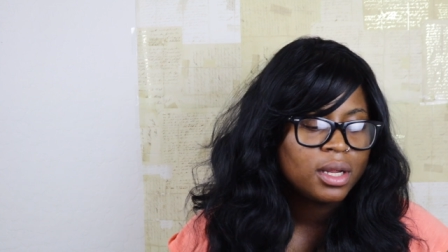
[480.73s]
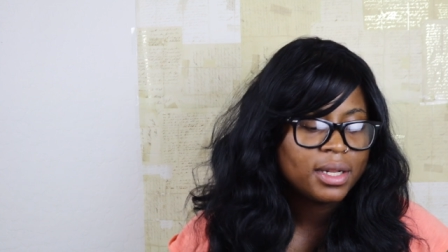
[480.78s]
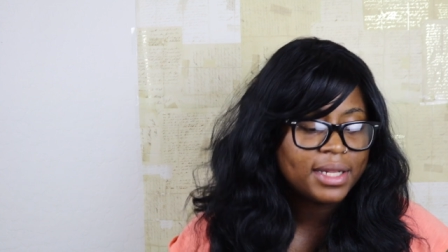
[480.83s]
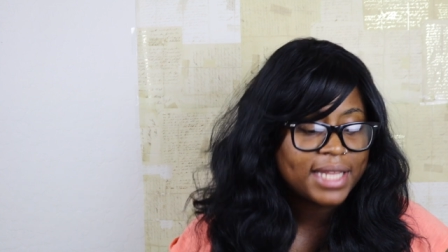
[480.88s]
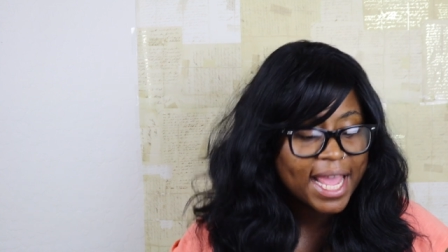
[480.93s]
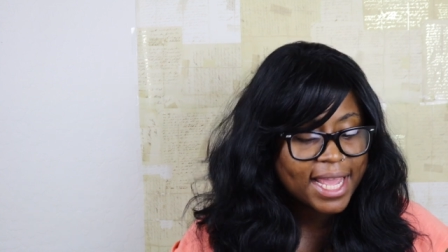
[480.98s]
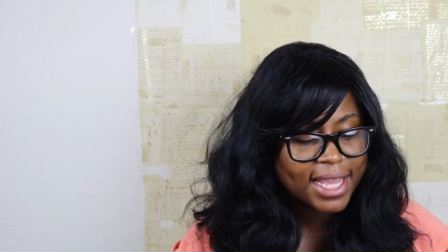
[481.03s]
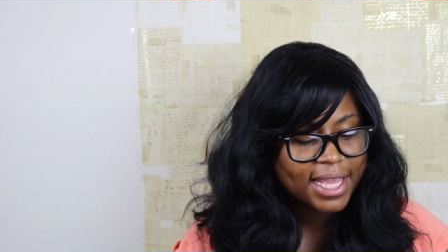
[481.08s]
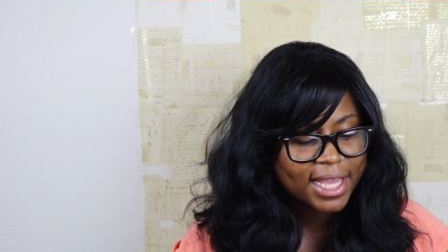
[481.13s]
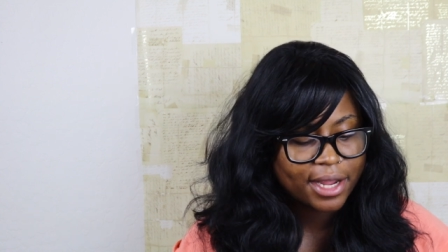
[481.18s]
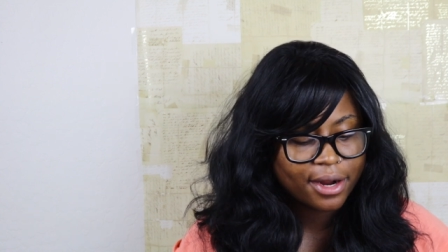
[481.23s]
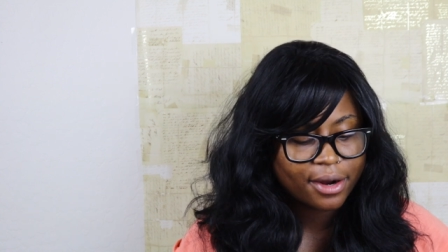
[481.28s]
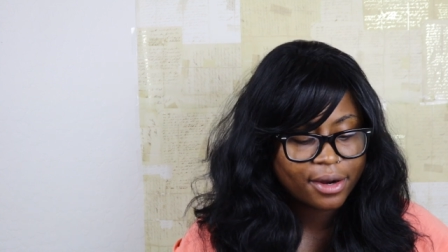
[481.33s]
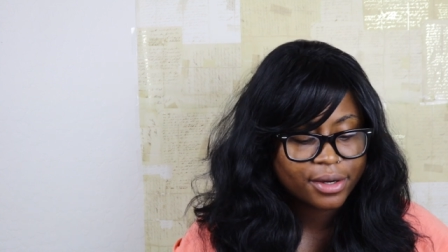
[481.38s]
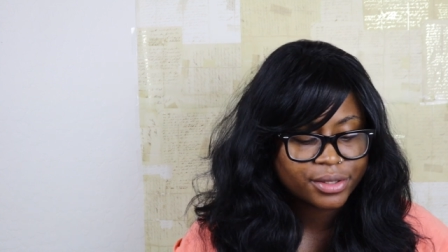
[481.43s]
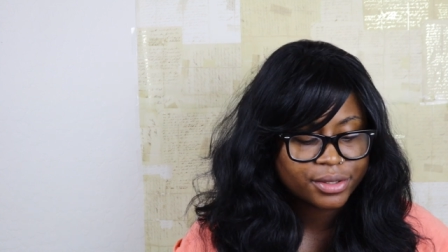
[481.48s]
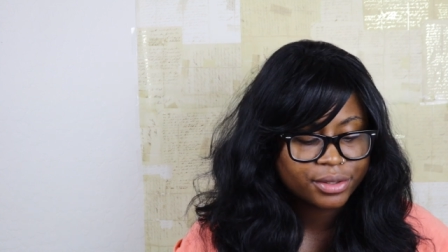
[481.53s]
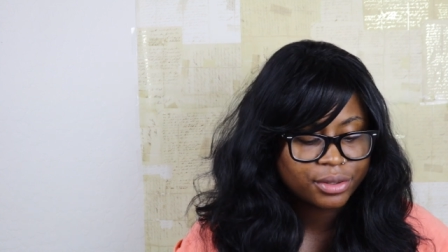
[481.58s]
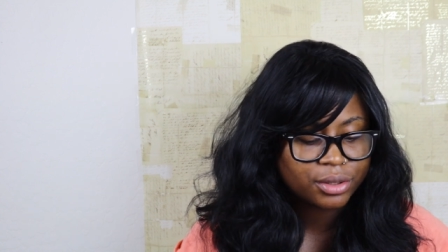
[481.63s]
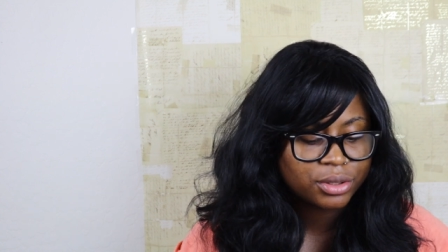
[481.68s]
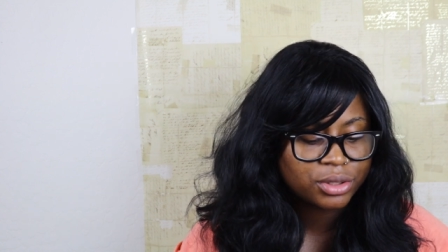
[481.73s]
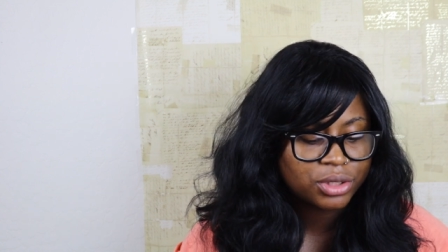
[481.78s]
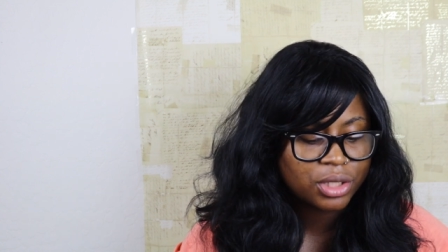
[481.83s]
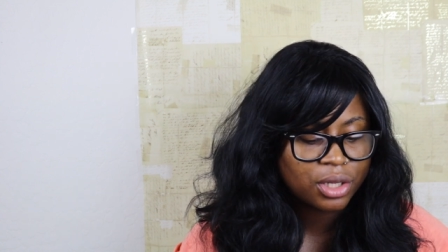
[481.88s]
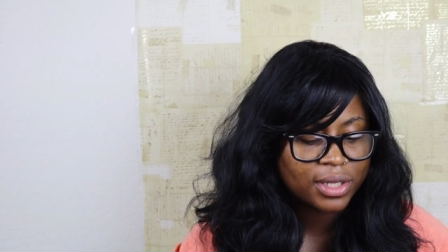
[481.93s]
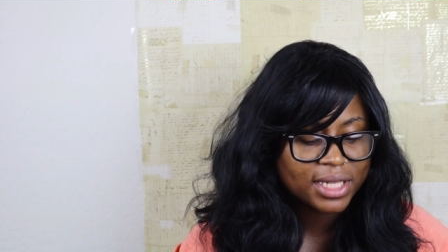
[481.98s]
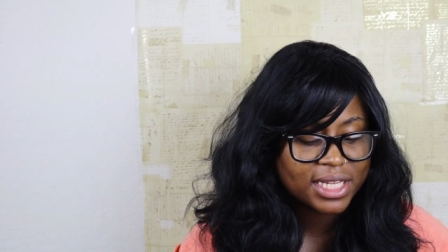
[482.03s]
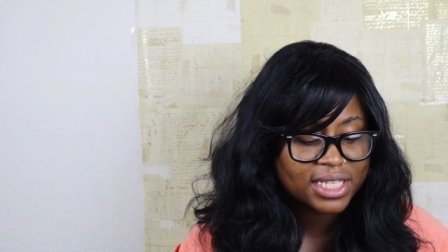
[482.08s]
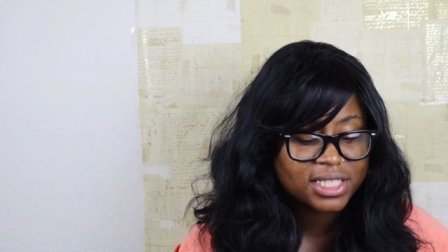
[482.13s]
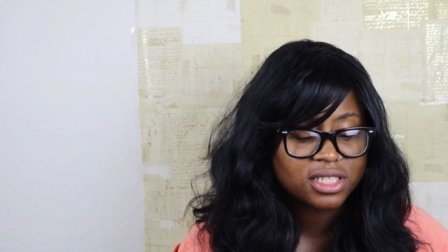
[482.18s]
Daycares.
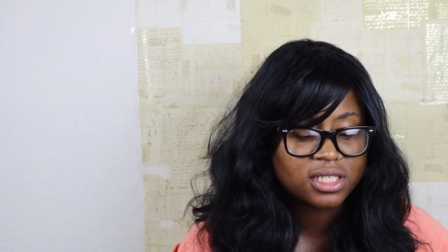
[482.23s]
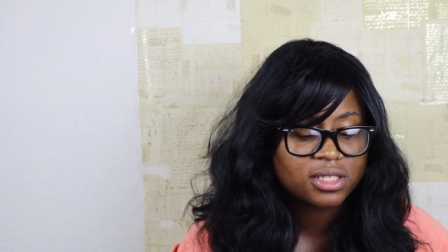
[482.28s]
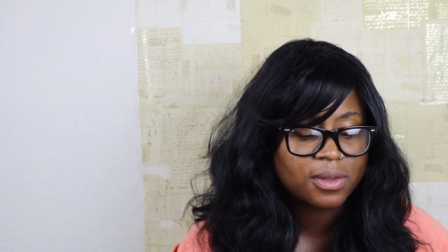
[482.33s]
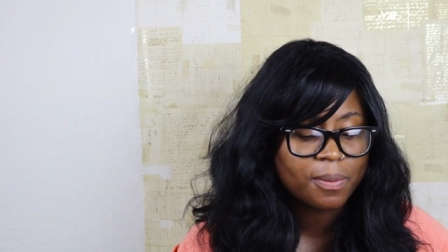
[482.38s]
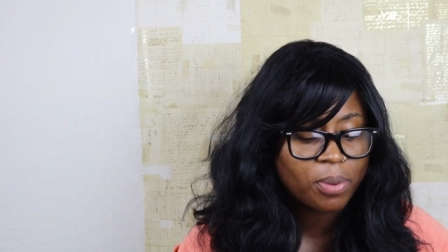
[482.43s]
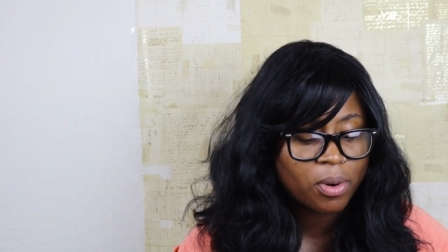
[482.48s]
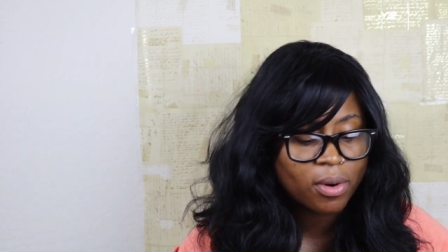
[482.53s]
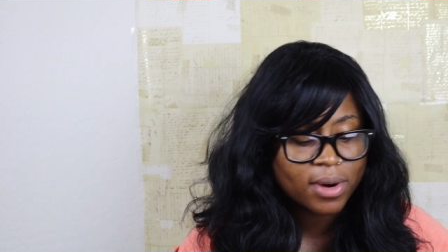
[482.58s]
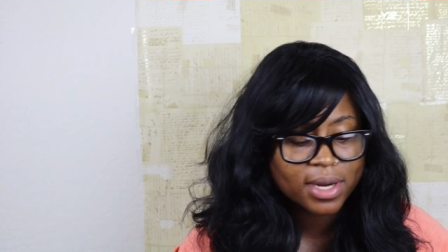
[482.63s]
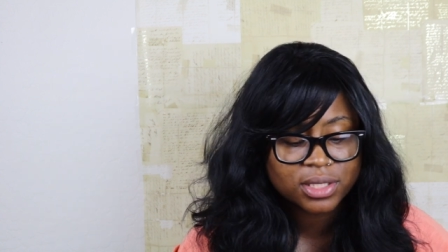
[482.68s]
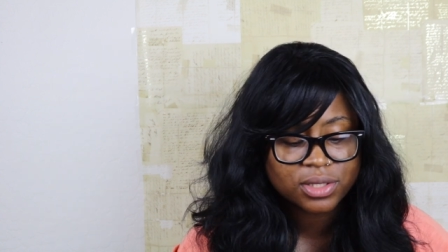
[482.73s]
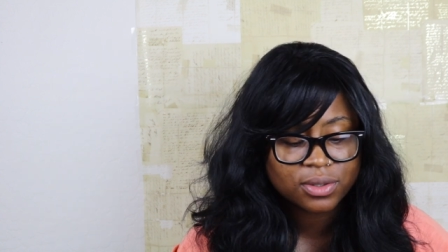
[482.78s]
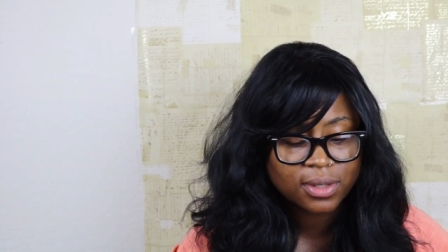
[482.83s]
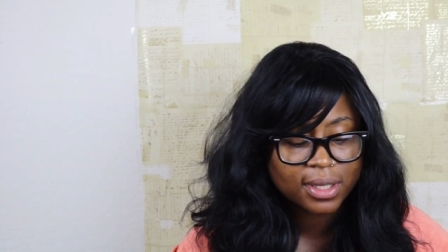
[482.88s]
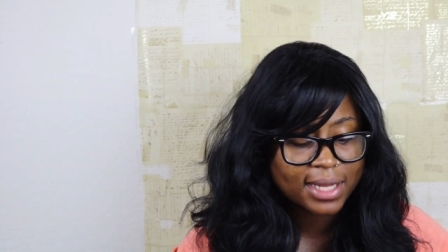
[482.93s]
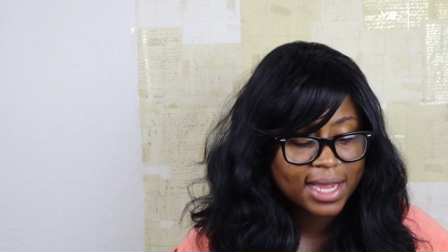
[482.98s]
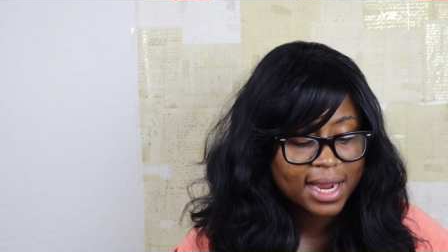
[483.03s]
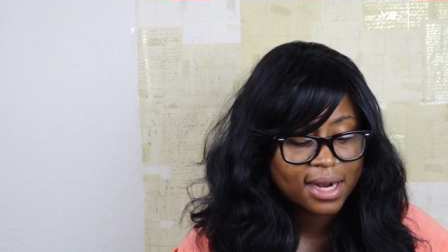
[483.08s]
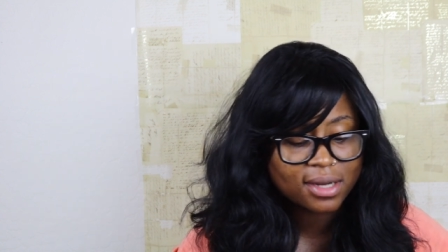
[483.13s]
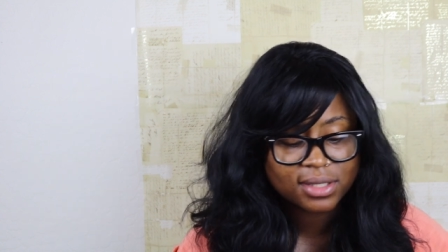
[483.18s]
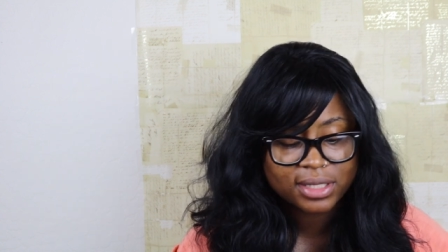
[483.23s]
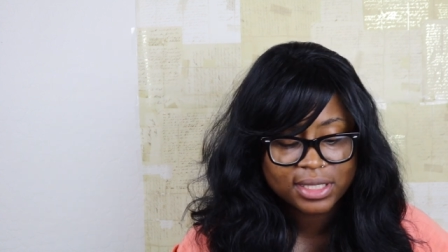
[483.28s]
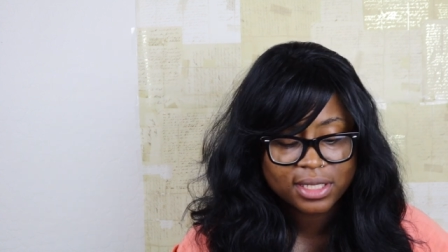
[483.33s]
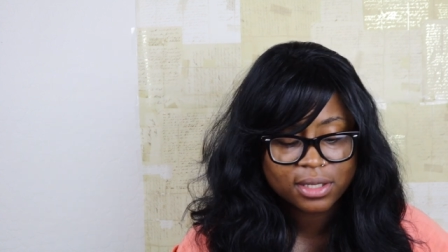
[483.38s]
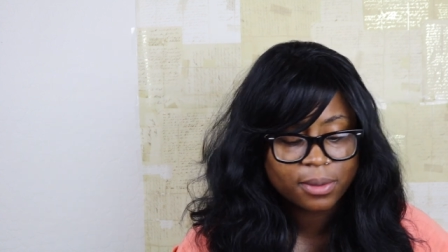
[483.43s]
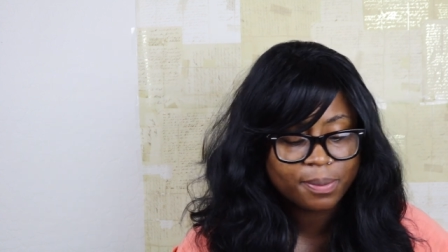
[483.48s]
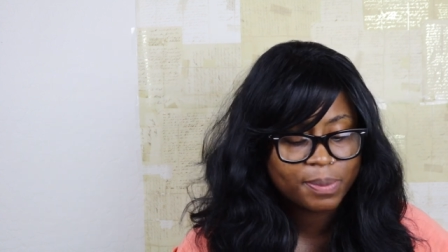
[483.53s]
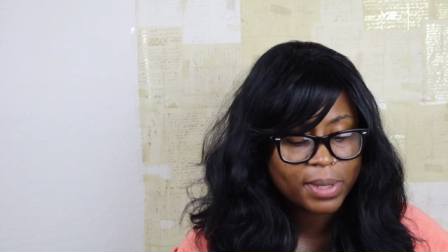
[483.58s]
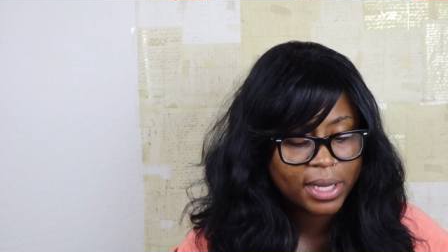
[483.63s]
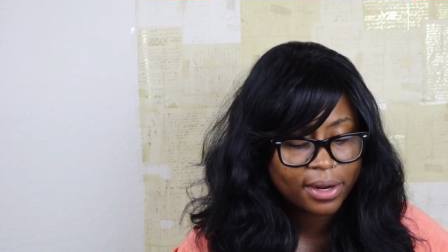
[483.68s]
So this is important to a lot of
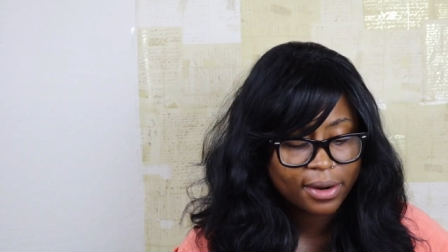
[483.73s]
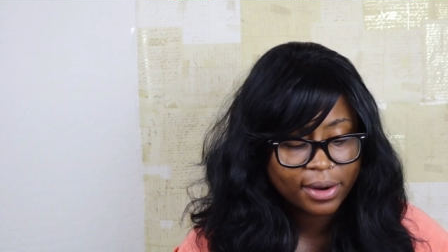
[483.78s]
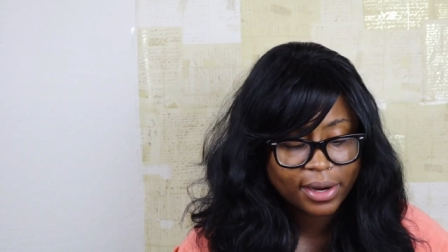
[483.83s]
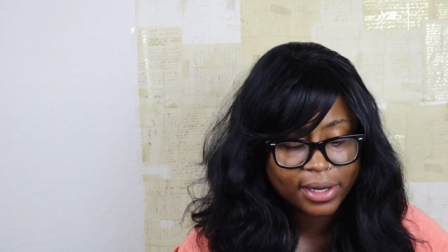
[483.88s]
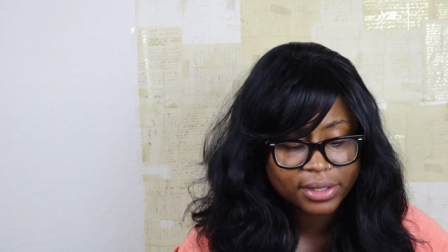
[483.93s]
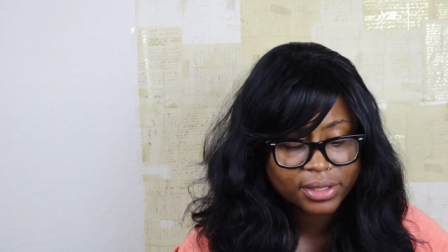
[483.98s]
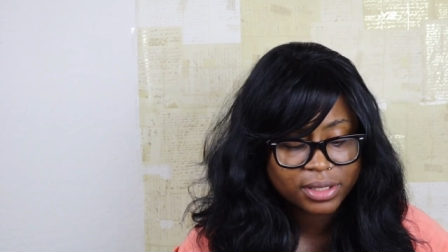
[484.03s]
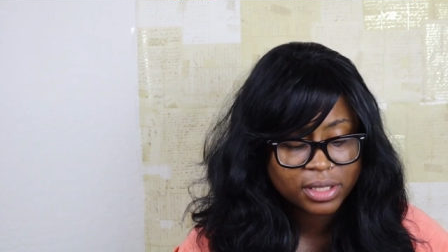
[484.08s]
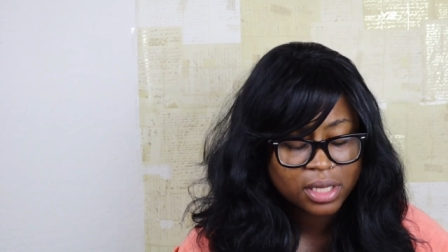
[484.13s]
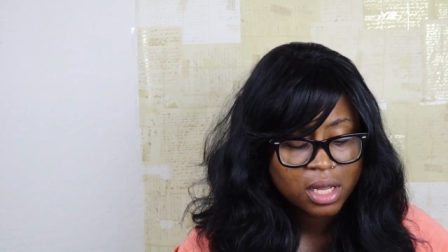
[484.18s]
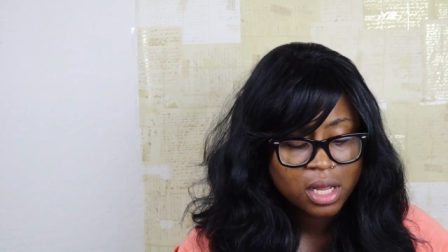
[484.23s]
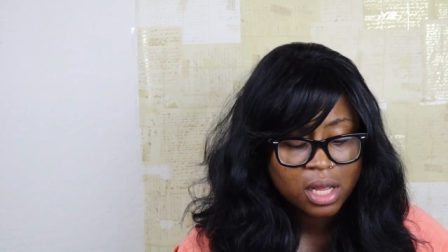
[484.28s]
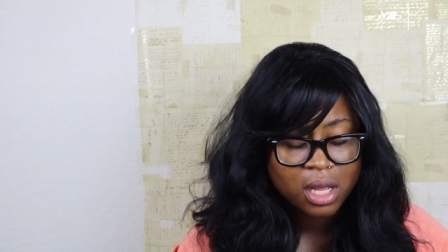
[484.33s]
single parents,